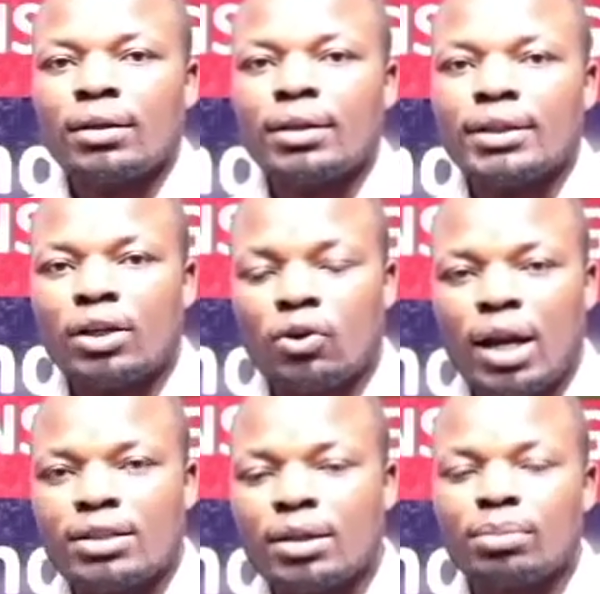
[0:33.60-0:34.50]
the
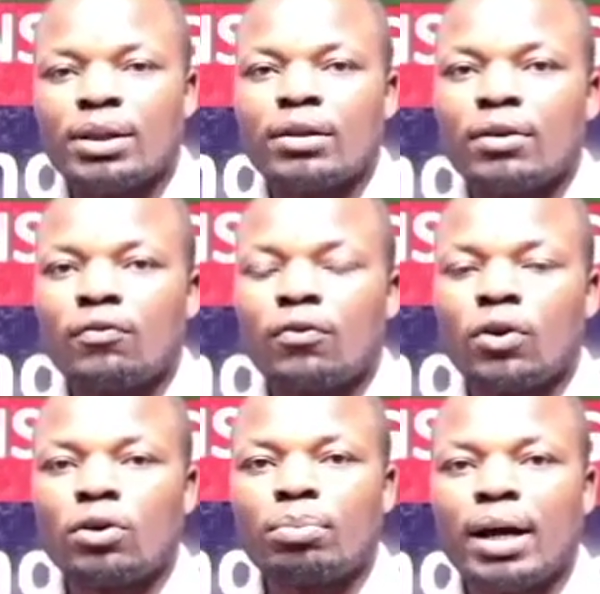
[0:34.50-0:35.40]
General Assembly,
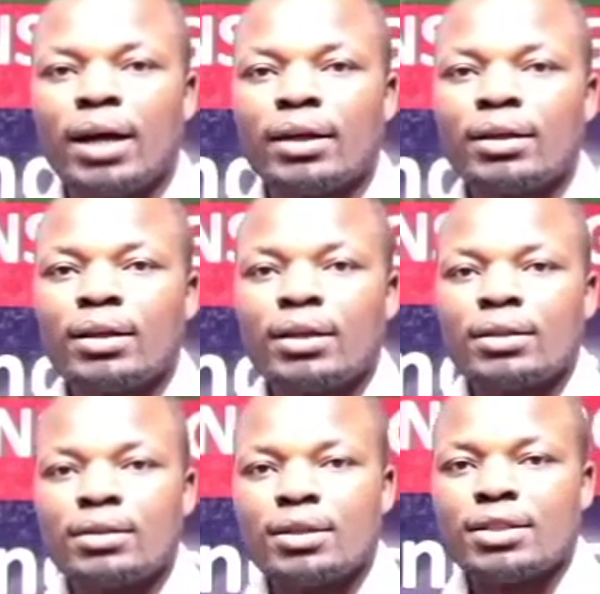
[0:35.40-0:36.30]
followed by
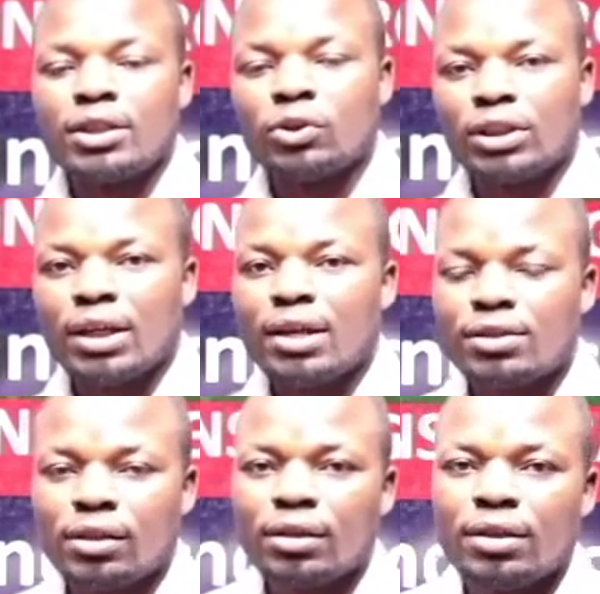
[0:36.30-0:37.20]
the Security
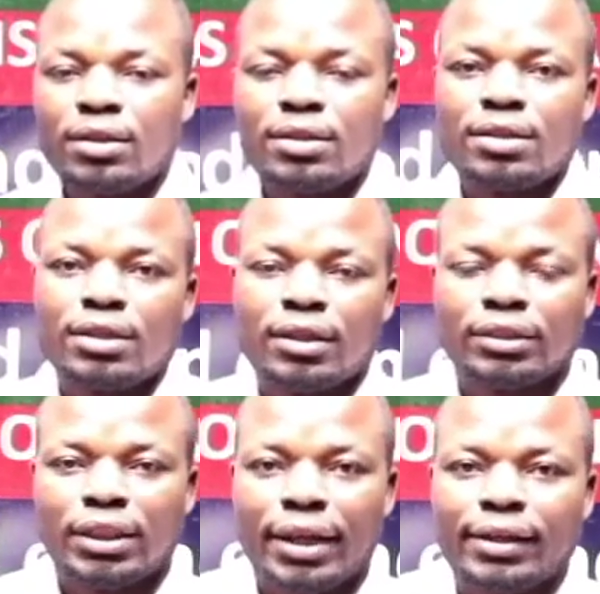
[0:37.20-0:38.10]
Council, the
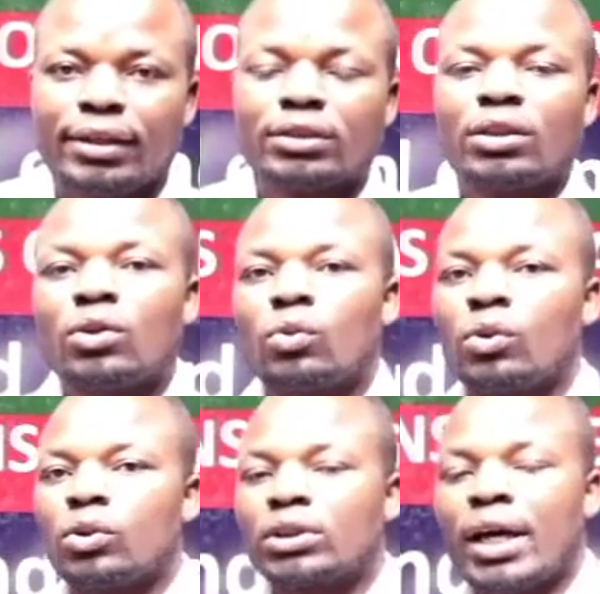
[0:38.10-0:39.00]
Secretariat.
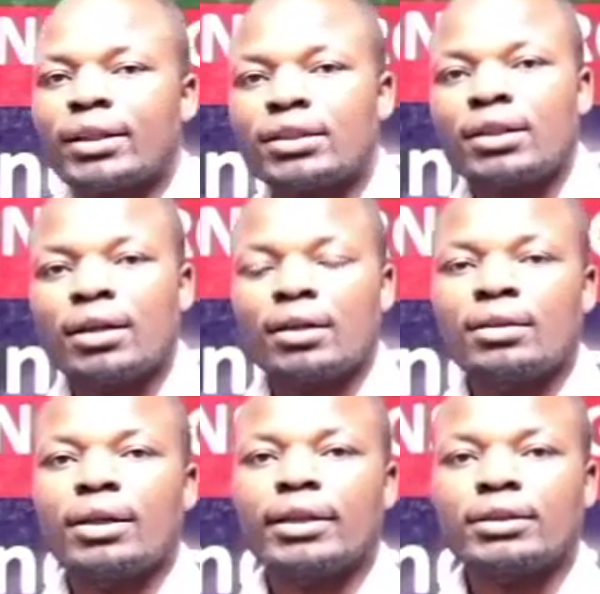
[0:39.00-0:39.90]
We looked at
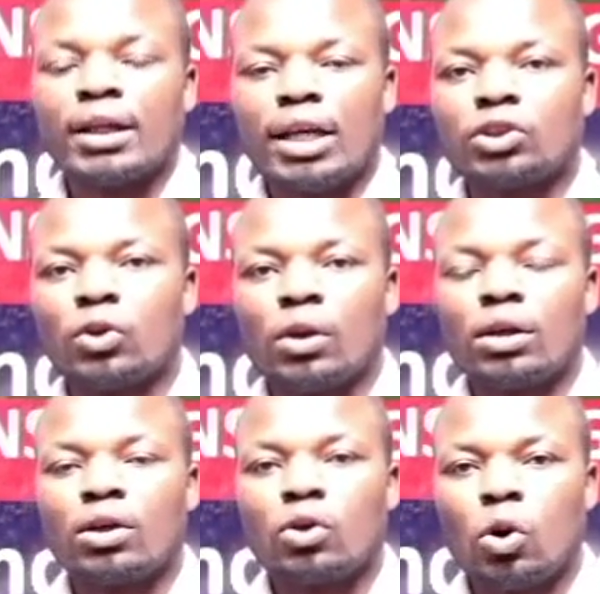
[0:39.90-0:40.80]
the International
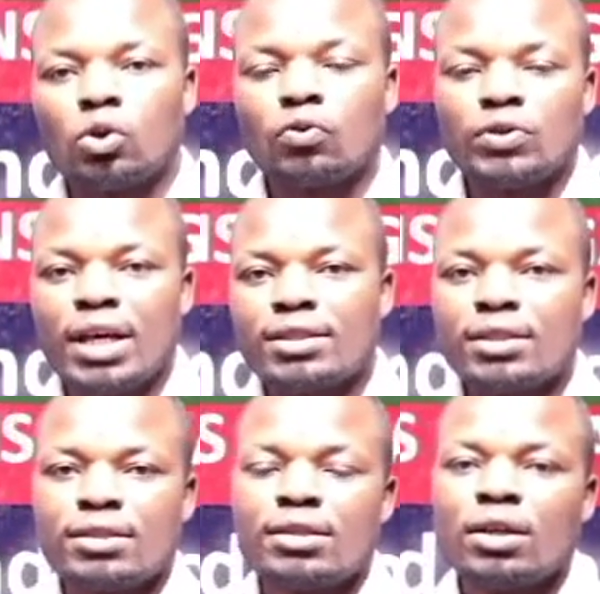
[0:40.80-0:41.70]
Court of
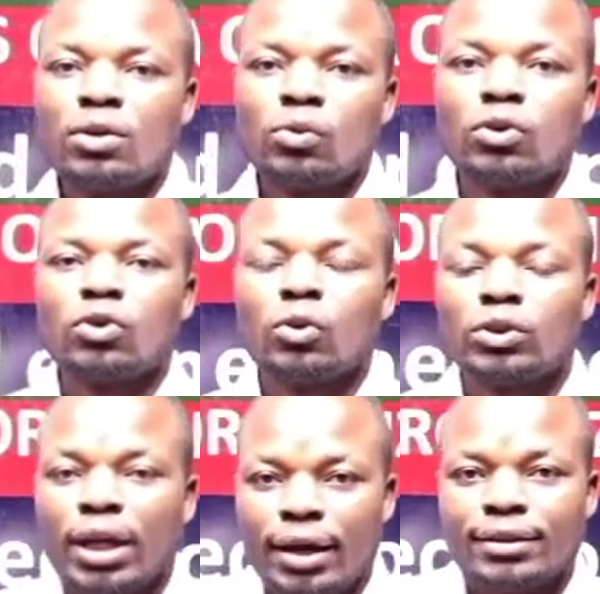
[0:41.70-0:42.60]
Justice. We also
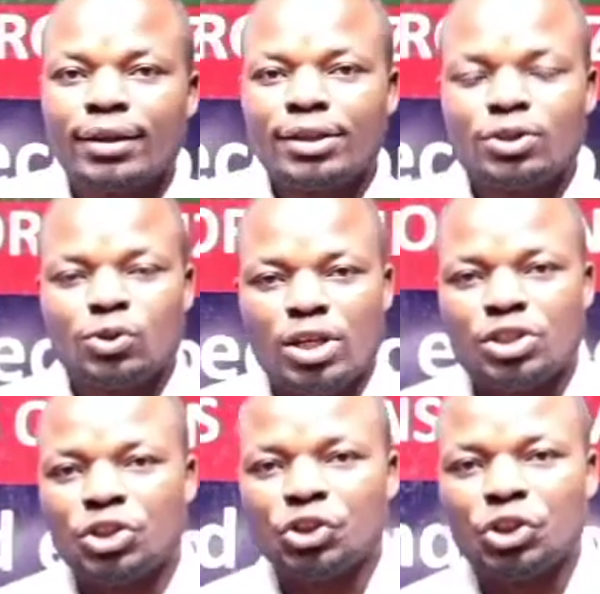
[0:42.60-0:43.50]
looked at
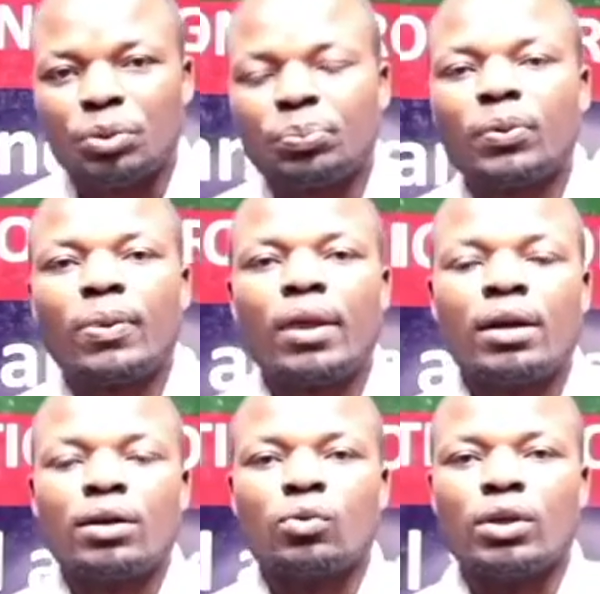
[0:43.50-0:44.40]
trusteeship.
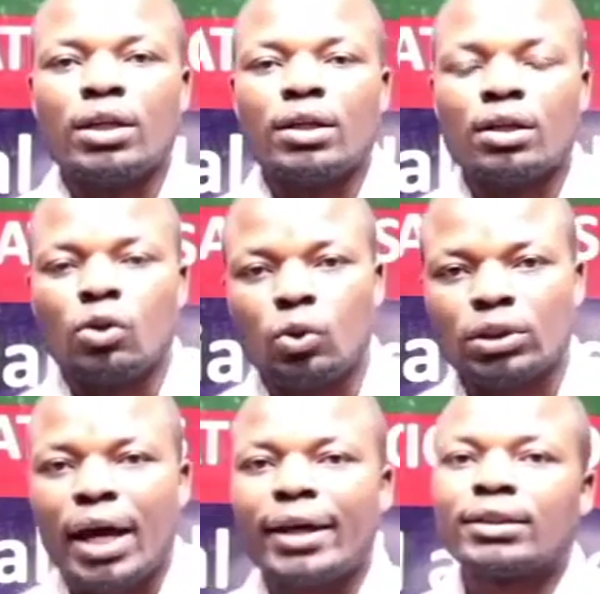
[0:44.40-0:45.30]
We
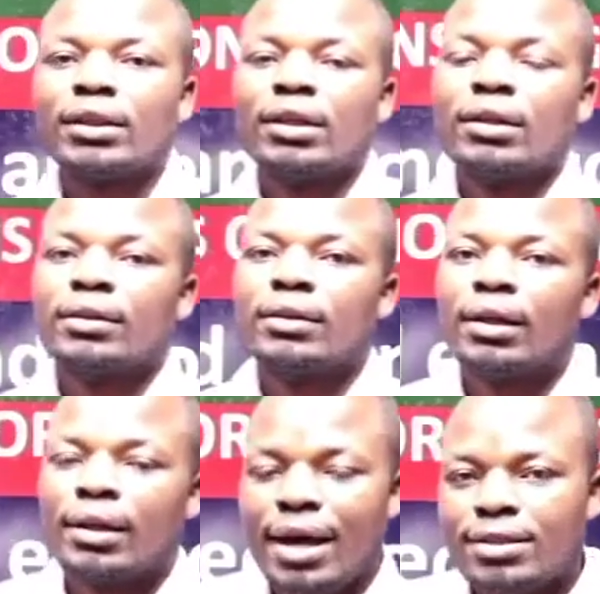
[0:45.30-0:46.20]
looked at
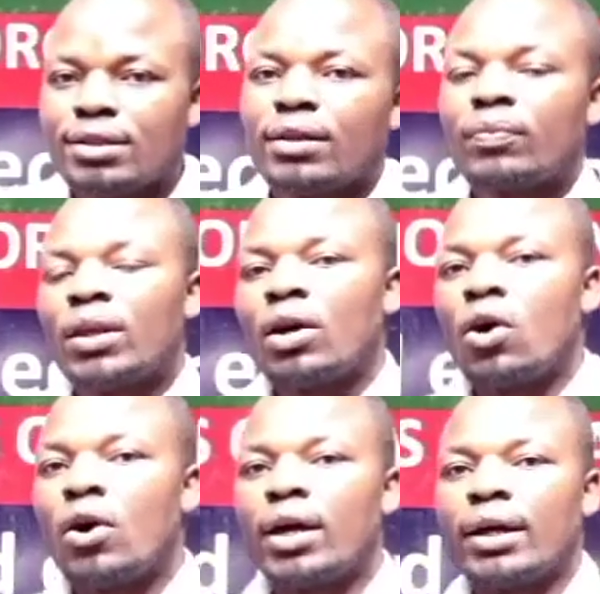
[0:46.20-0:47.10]
the last
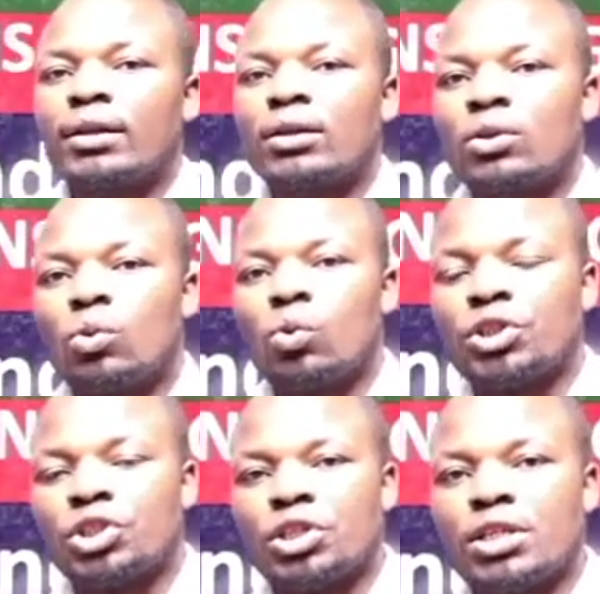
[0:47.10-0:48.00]
organ,
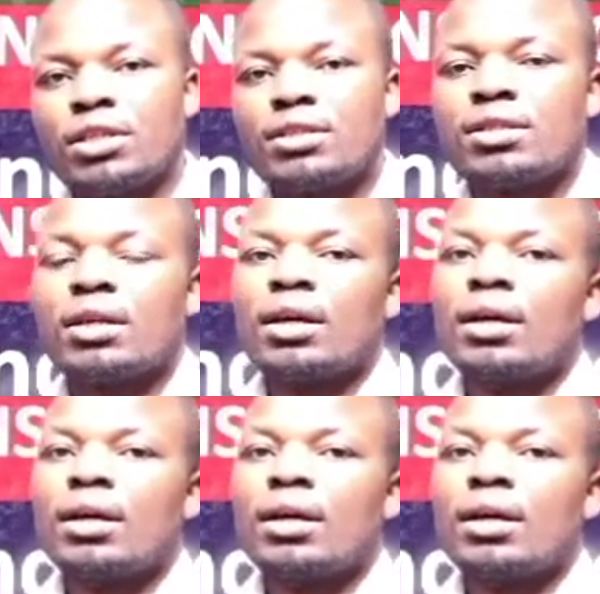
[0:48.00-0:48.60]
which is